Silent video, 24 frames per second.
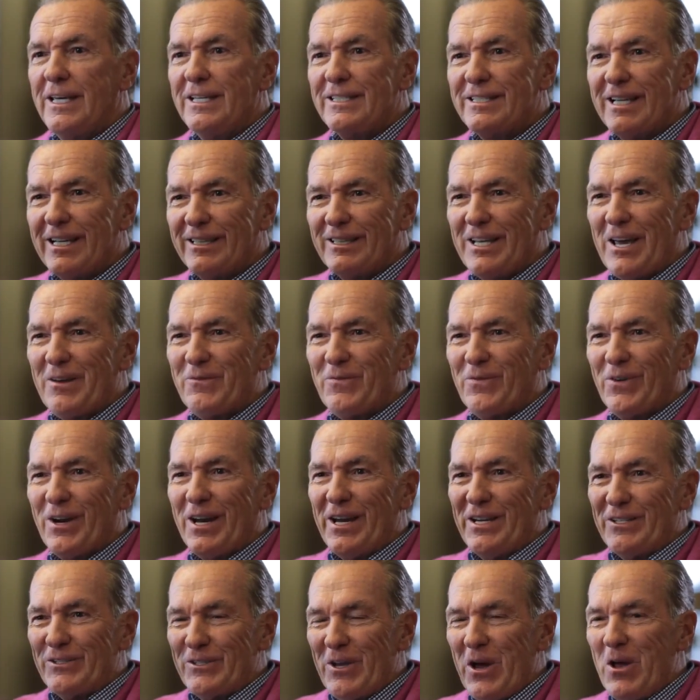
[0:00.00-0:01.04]
He's got that
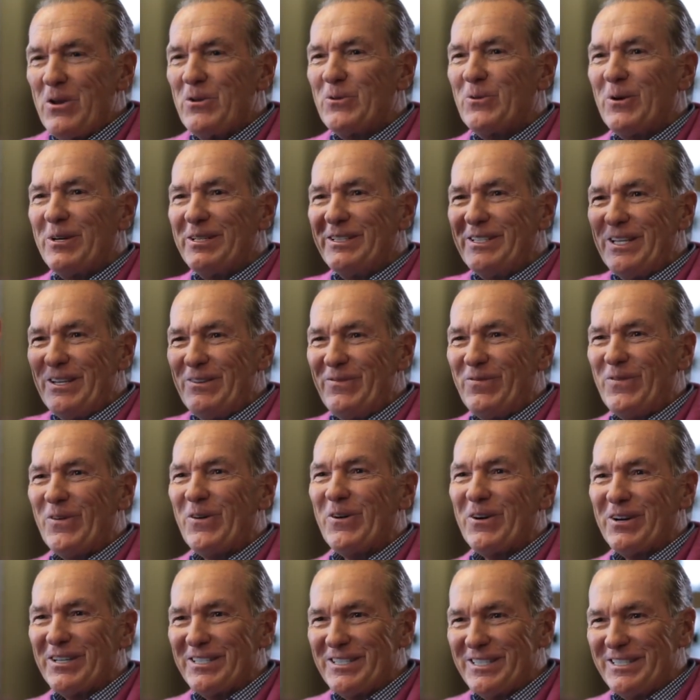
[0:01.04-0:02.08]
phrase,
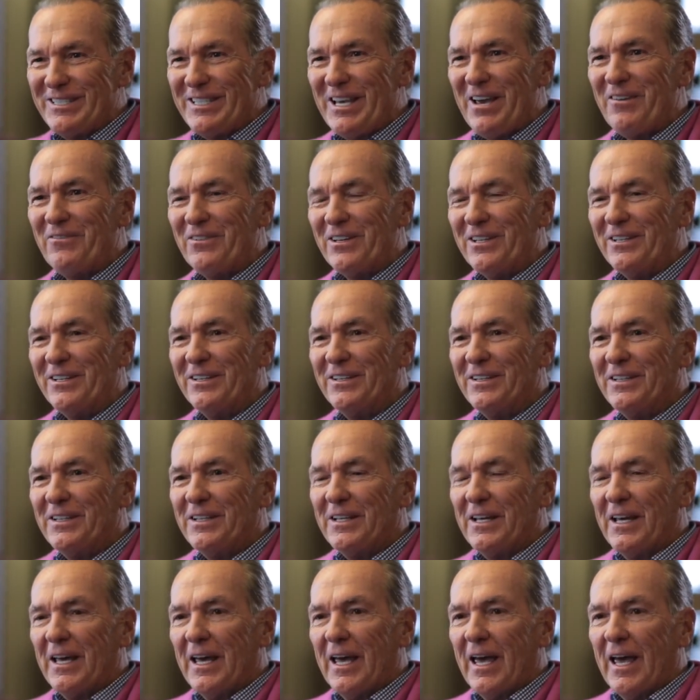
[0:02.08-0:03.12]
24/7,
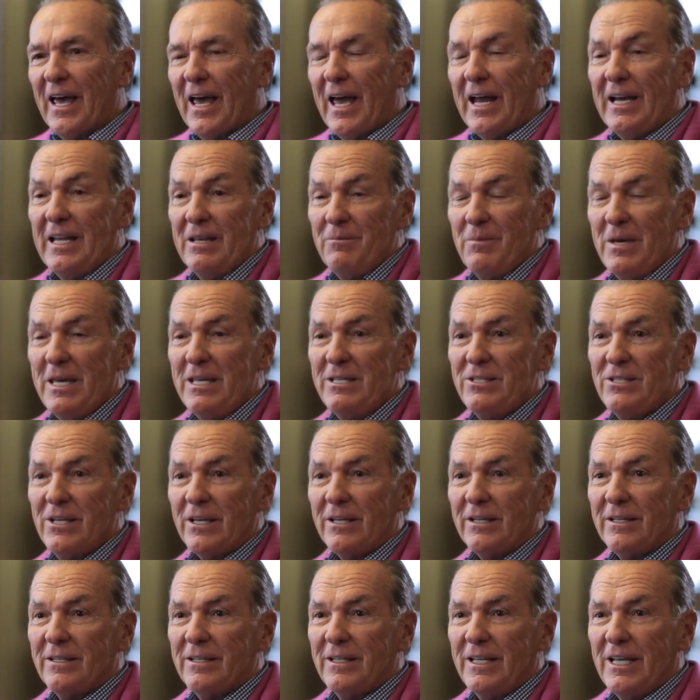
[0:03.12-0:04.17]
and he means
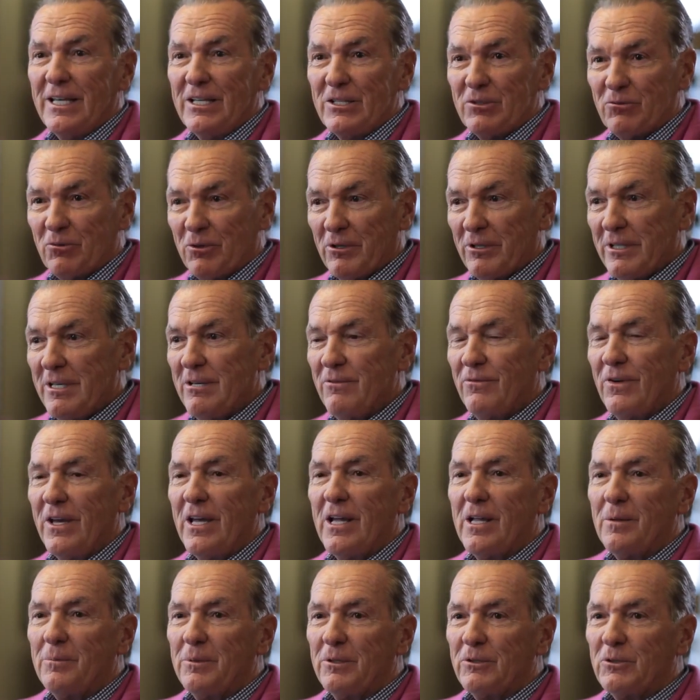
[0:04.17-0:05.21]
it. He's really
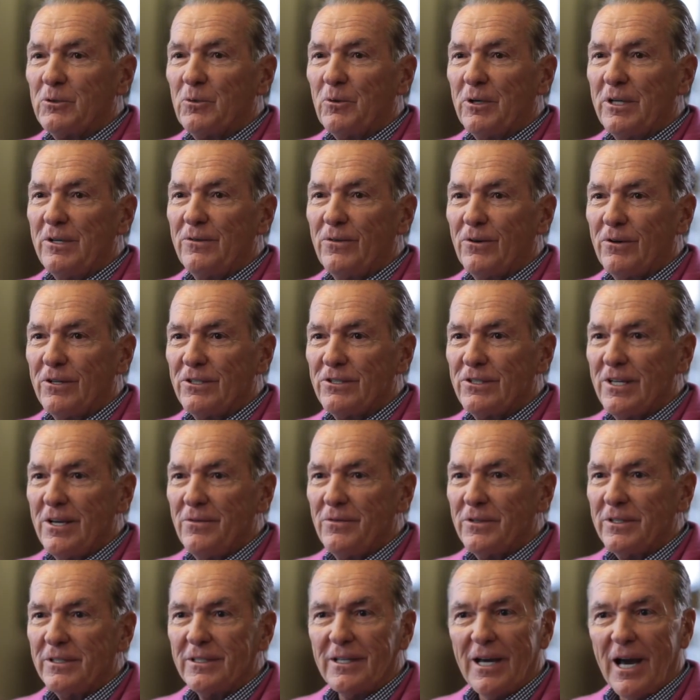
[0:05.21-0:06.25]
available
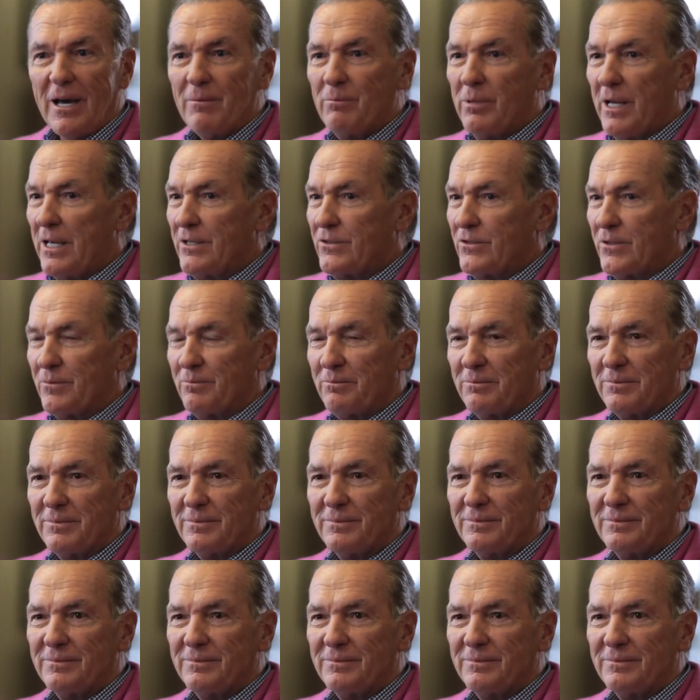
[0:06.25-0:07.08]
24/7. God bless him.